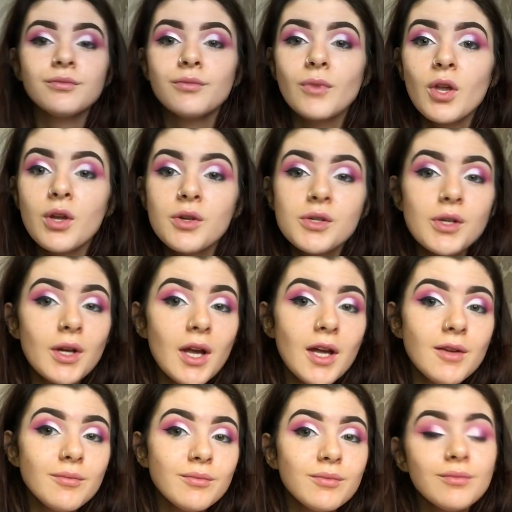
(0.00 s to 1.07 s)
So yeah,
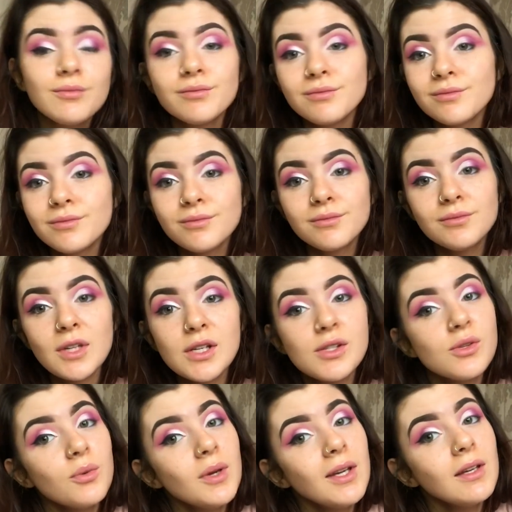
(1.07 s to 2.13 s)
that's
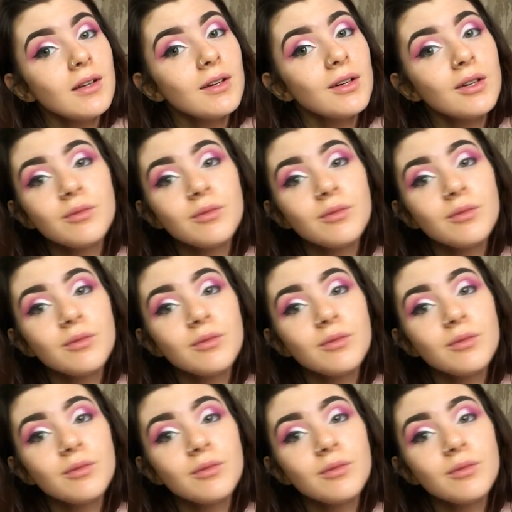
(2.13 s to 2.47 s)
the wing.